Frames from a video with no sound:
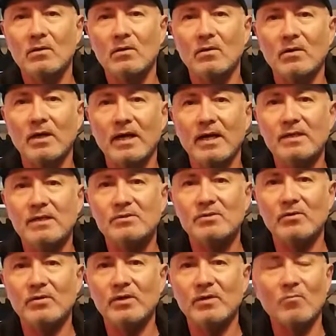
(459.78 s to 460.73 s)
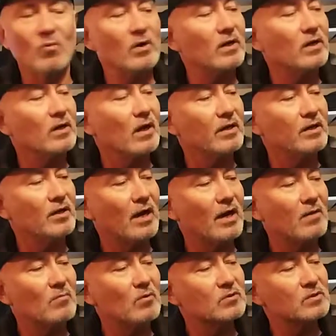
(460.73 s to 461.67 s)
Okay, so you can work it. Yeah,
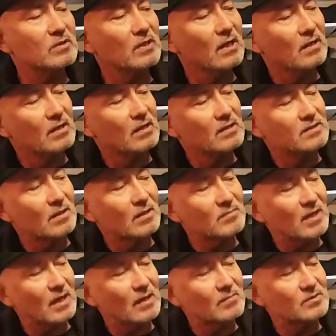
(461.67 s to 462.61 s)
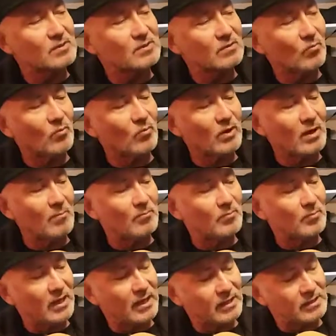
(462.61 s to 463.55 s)
I almost, sometimes when
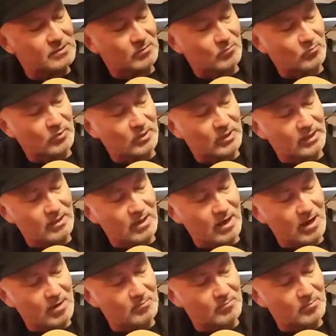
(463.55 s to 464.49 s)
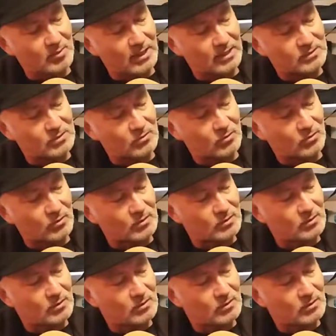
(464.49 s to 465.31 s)
I'm playing some really complex chords,